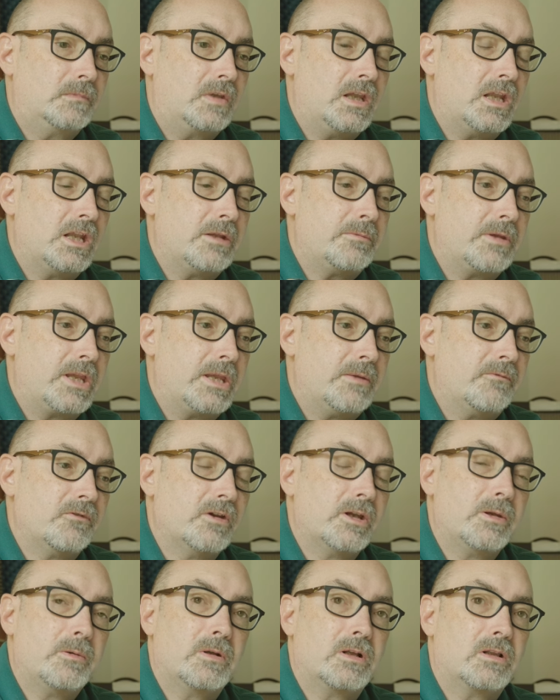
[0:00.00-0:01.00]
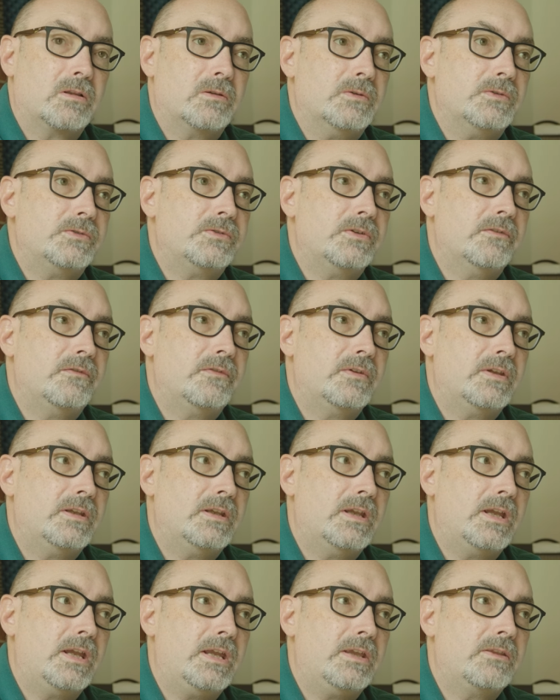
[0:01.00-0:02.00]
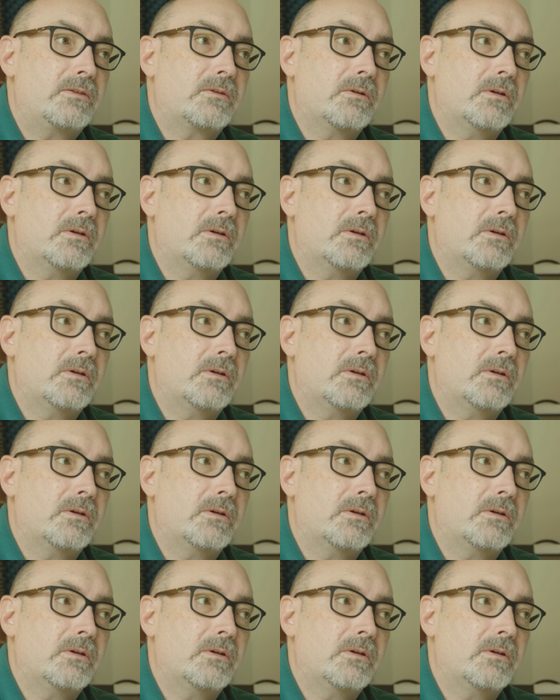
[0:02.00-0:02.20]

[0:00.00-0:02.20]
And I became very reclusive. And eighth